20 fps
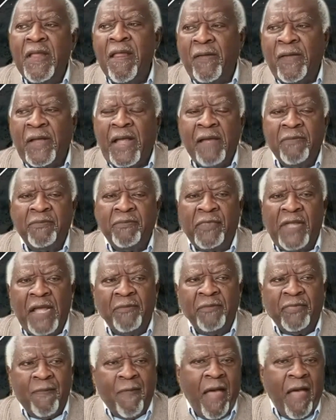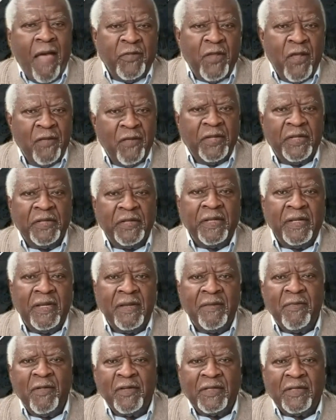I'm sort of
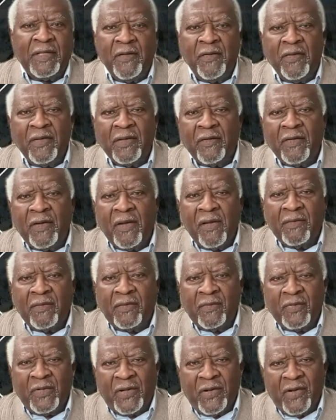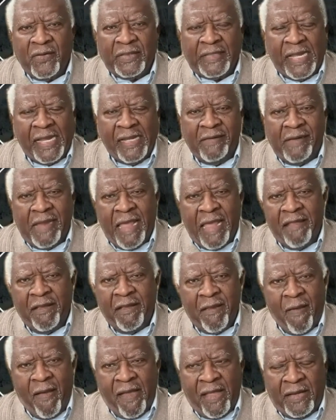deliberately going around the world,
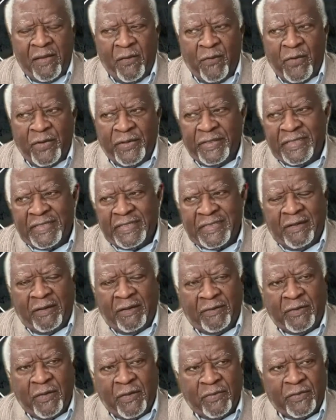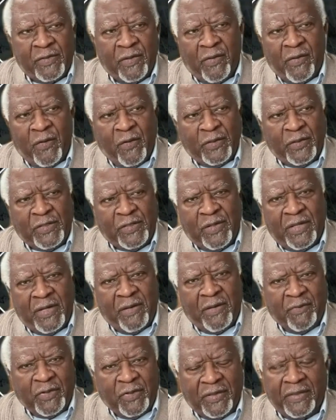and I want us now to go to the
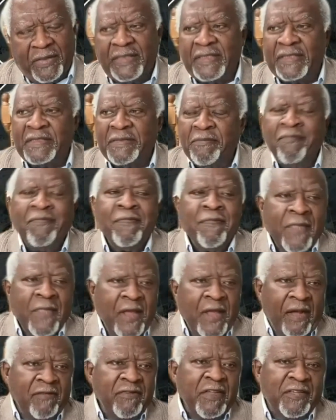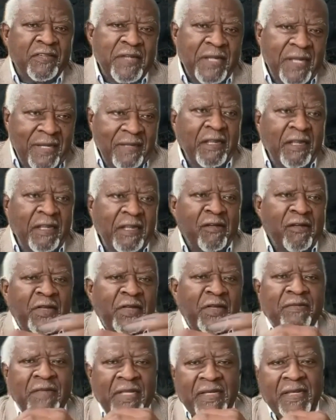Americas. Obviously,
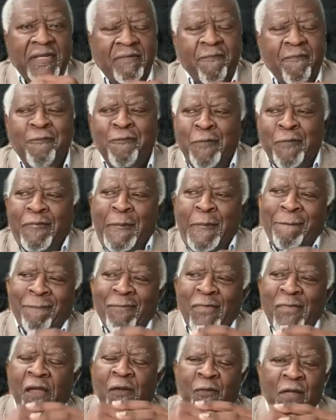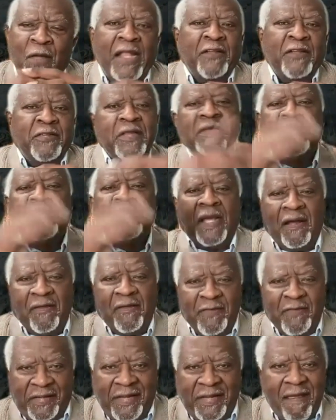well, I shouldn't say
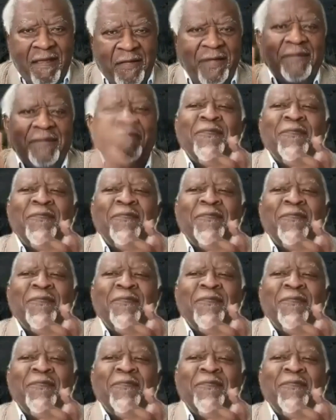obviously.